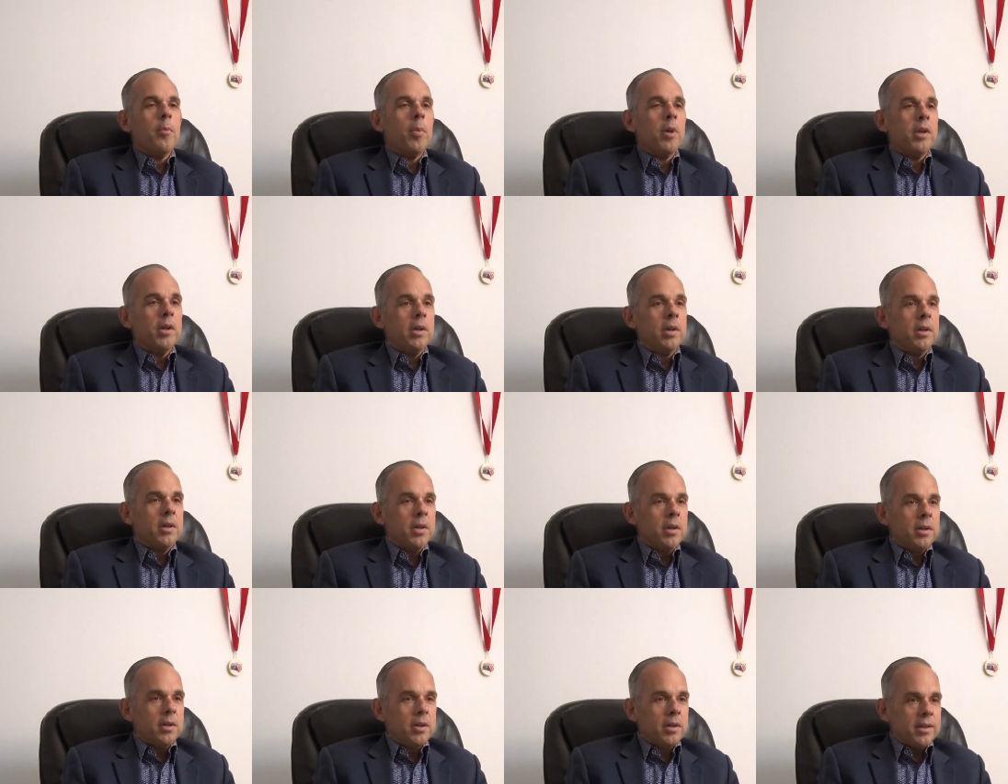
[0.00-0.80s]
But
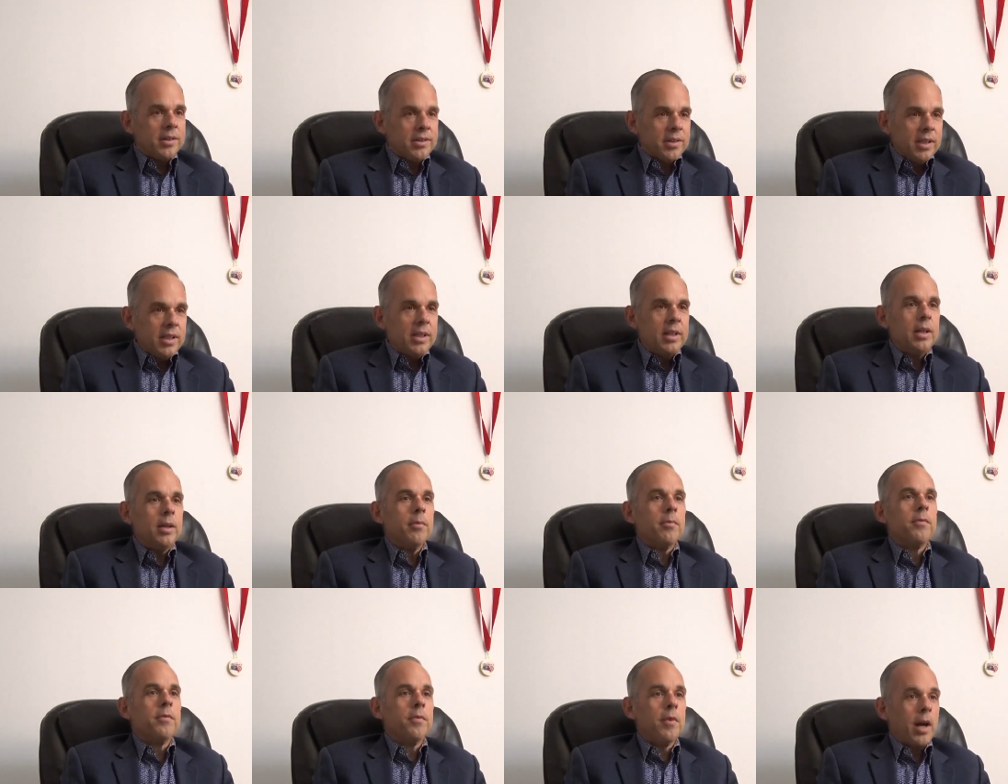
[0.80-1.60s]
to see
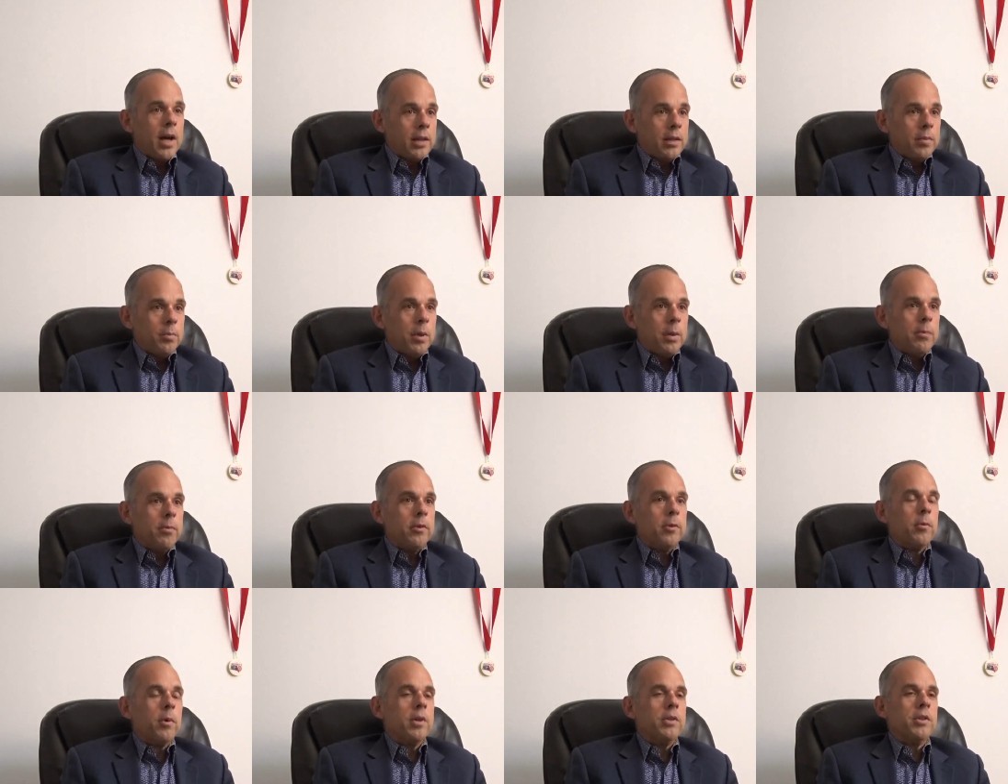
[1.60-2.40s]
him find the
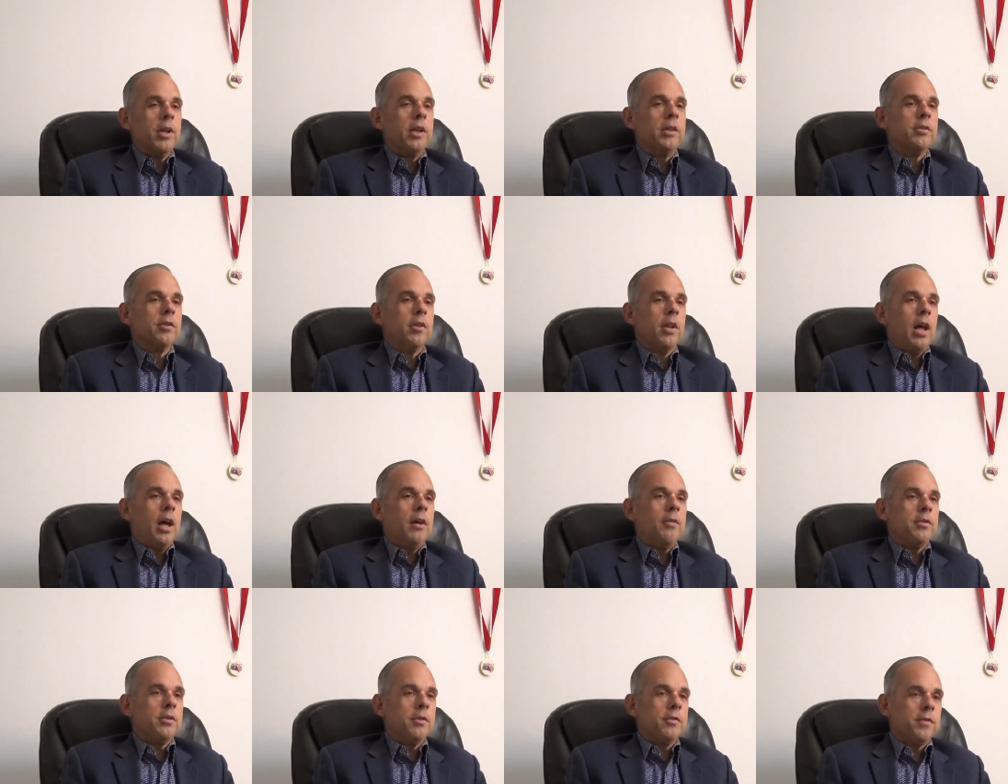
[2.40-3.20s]
people that want to change their
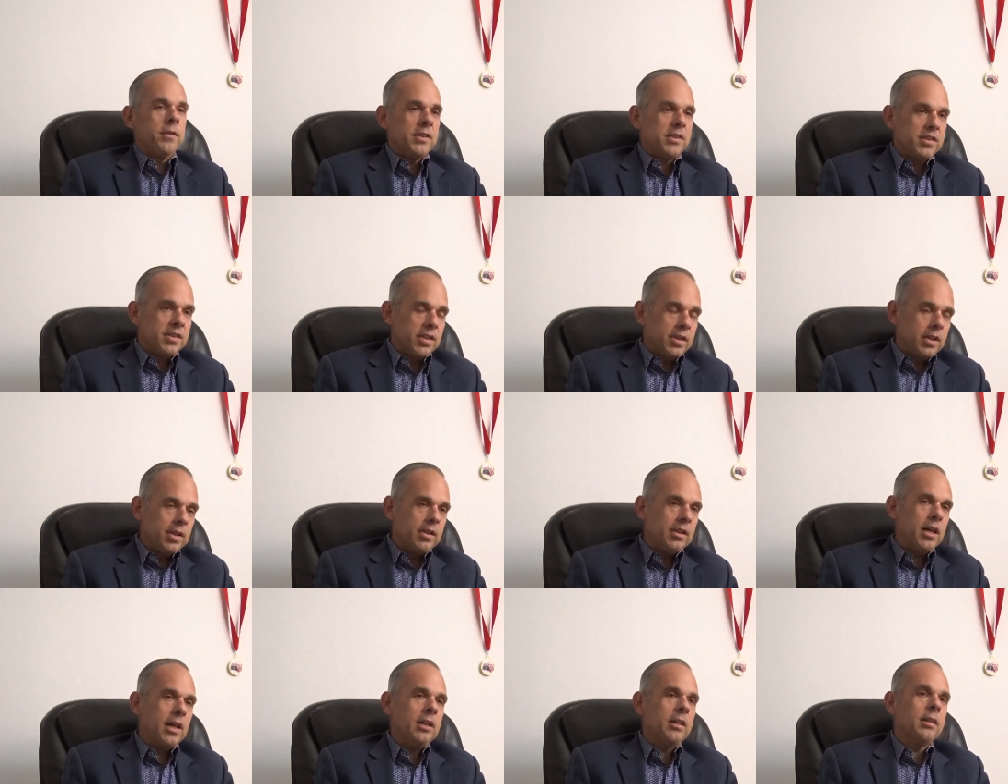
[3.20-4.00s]
lives, to
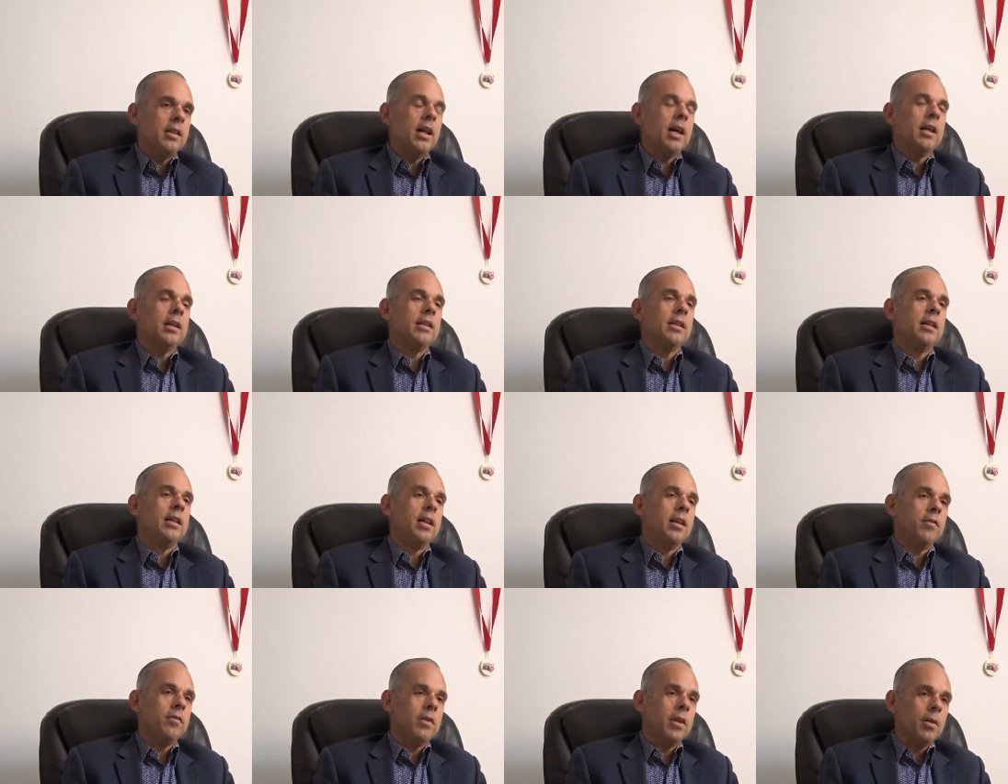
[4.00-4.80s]
facilitate that, to
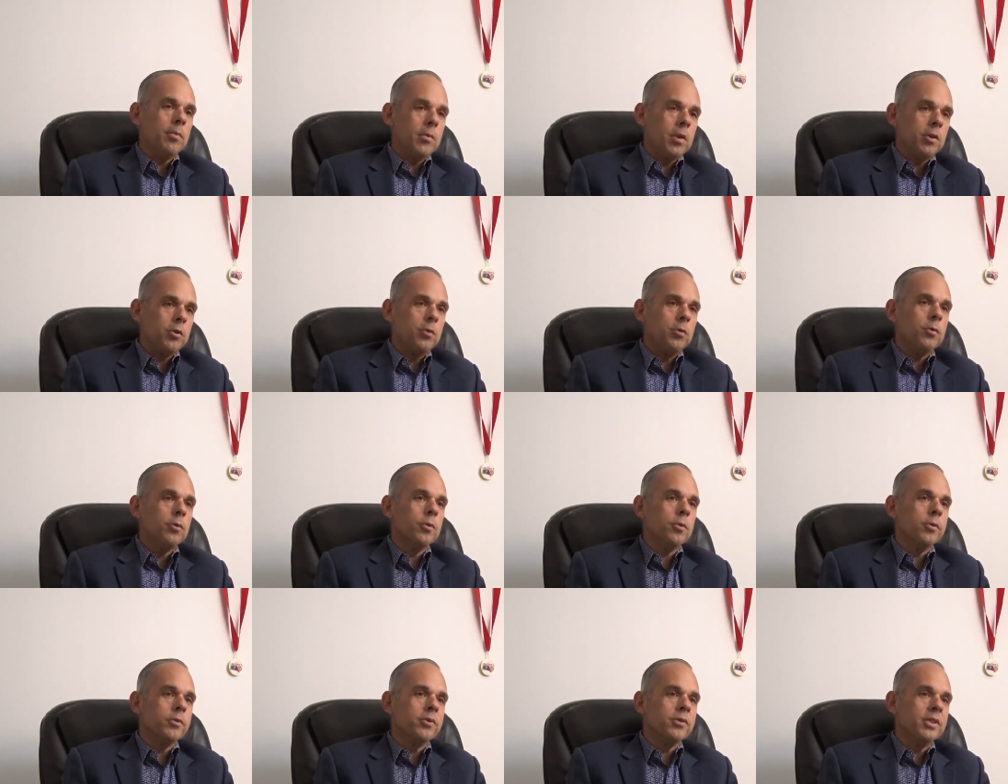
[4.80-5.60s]
give them the
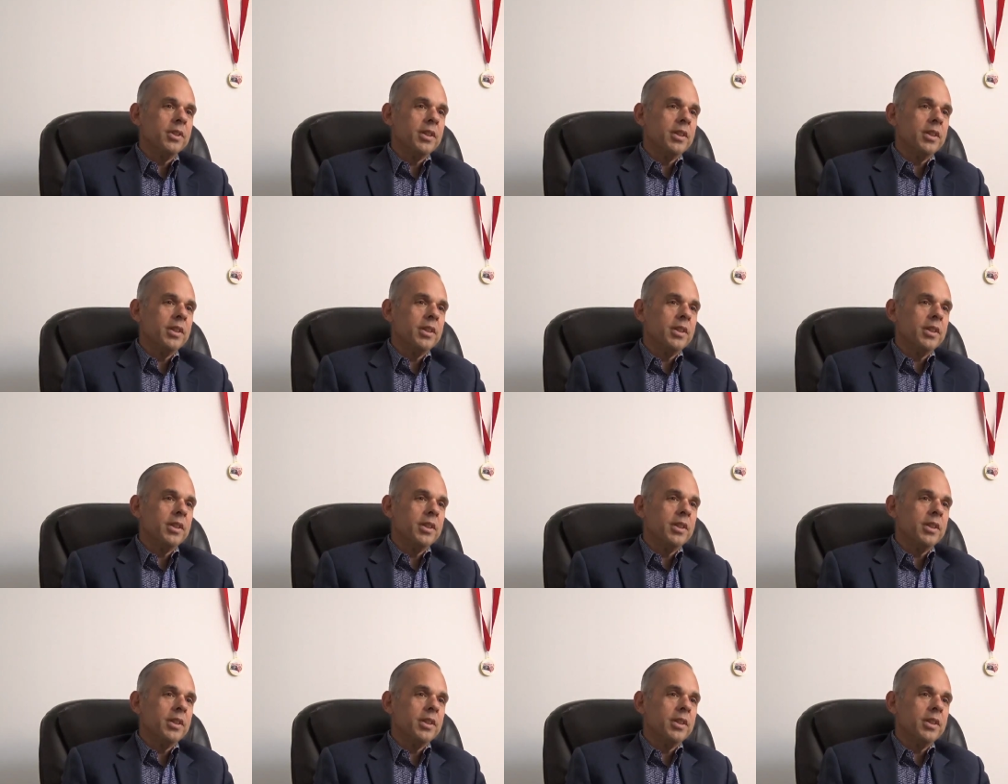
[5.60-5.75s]
tools,